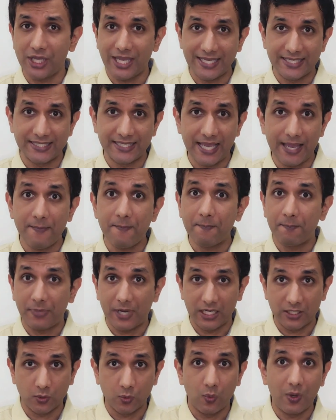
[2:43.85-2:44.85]
exam
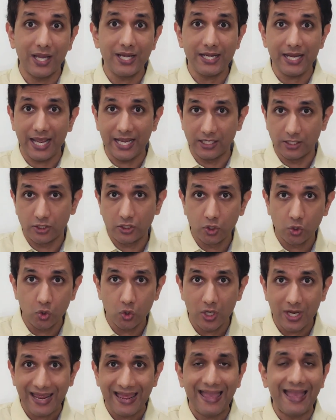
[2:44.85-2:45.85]
part 1 and
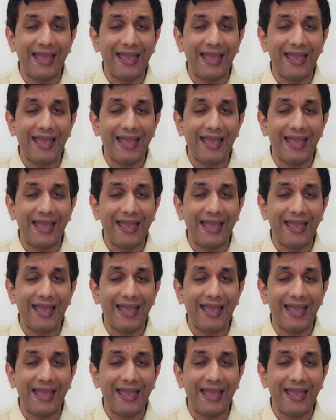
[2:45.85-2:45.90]
2,